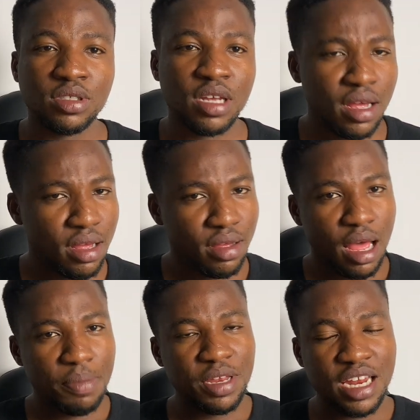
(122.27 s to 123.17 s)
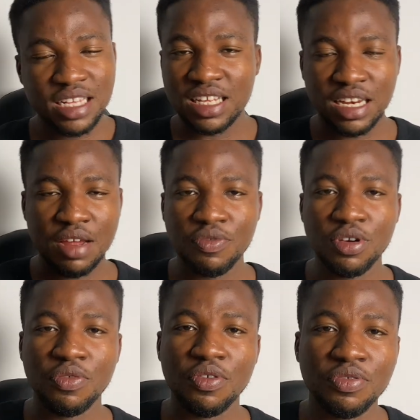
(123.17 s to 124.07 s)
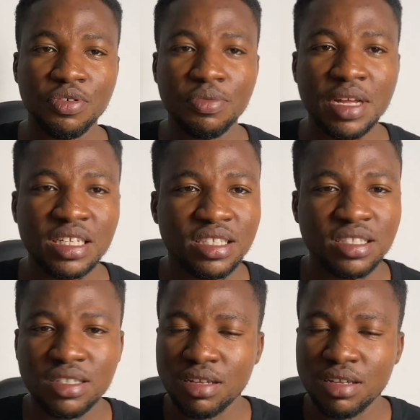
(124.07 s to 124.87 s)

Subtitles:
The happiness and level of fulfillment